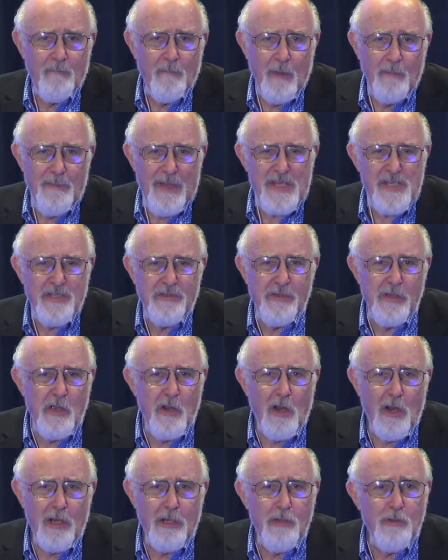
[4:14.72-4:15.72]
basically
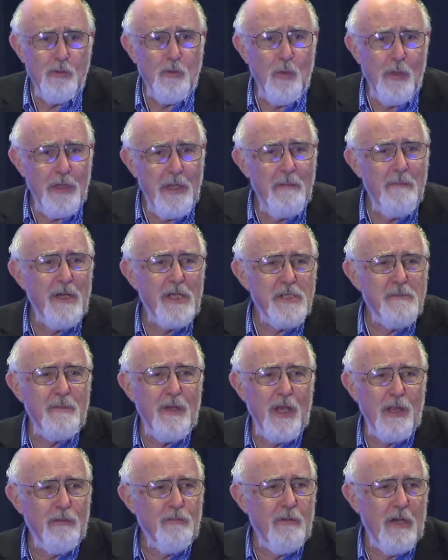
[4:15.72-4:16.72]
argued, well, there must be
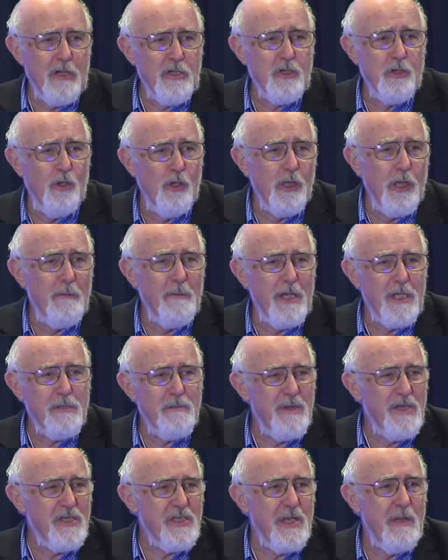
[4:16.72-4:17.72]
a threshold. There must
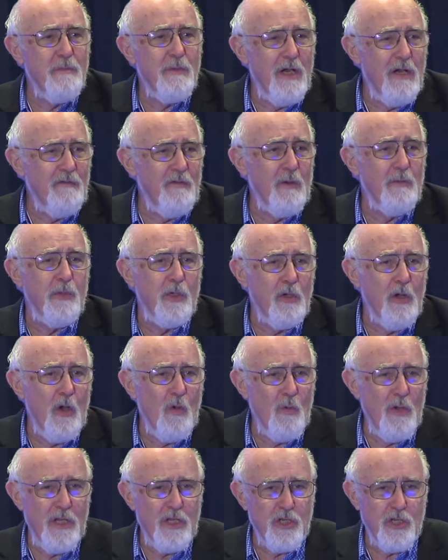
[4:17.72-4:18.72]
be some level below
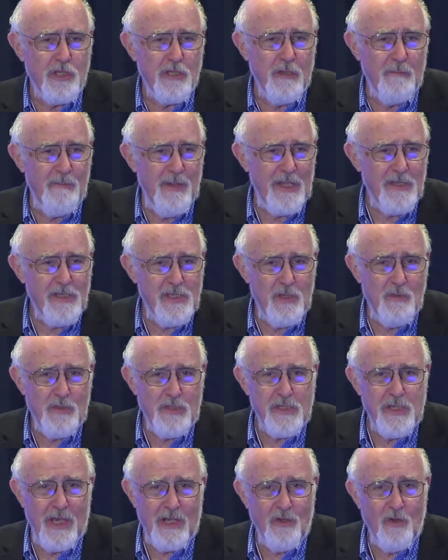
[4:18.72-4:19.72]
which benzene
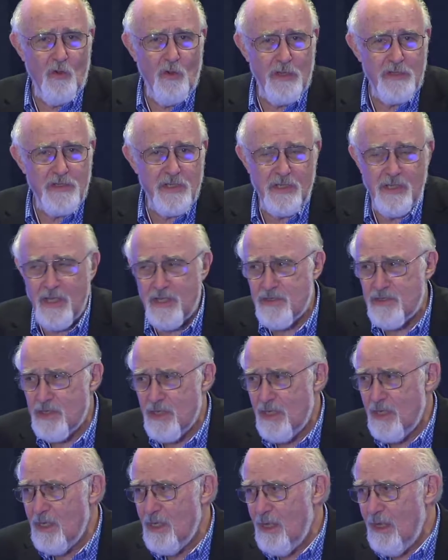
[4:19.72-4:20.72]
was not causing this.
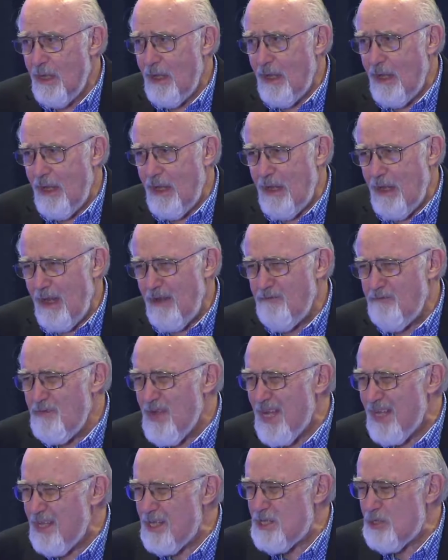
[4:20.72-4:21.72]
In
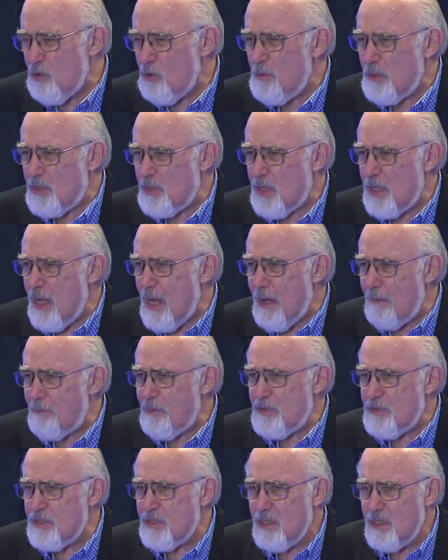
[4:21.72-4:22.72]
fact, it's almost the
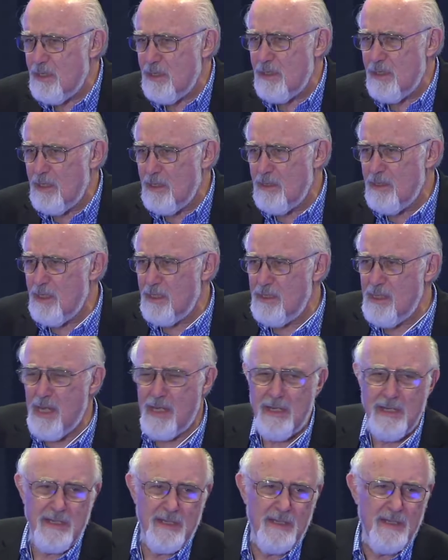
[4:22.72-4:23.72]
opposite. The
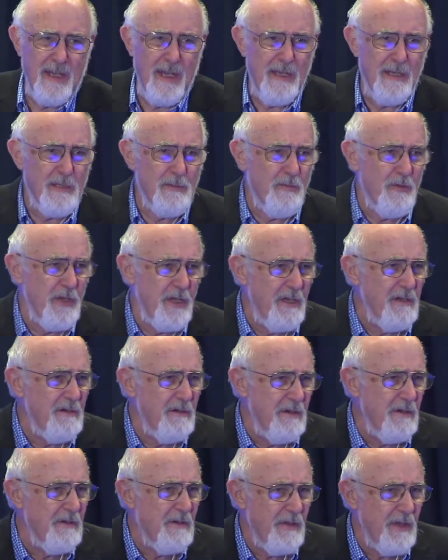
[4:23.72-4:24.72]
data today is pretty
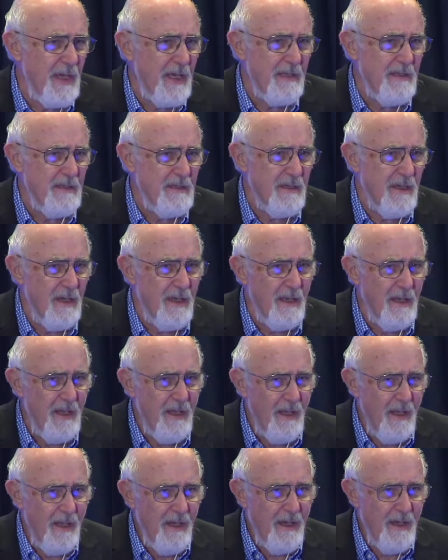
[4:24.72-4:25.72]
clear that
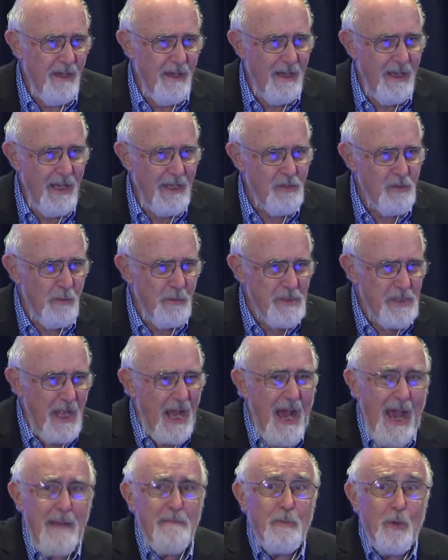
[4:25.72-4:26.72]
it's almost a
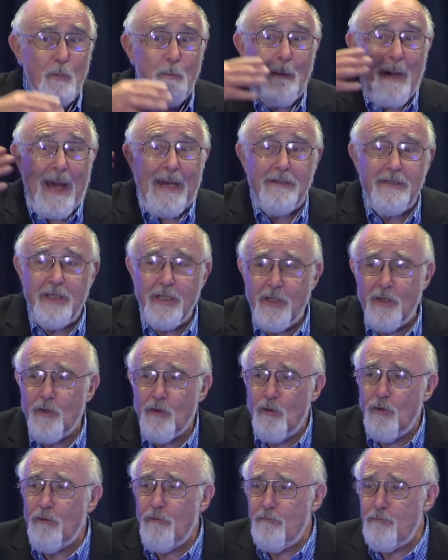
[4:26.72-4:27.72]
hyperbolic
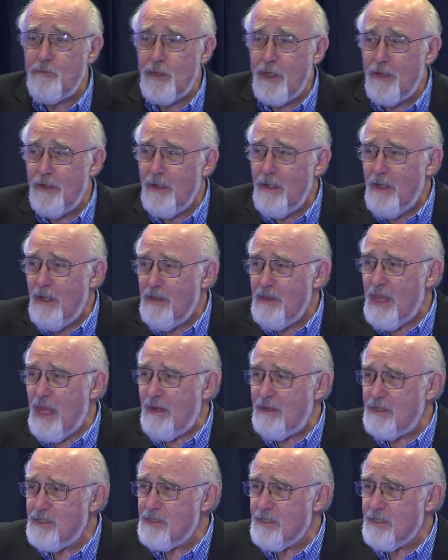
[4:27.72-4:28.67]
curve, that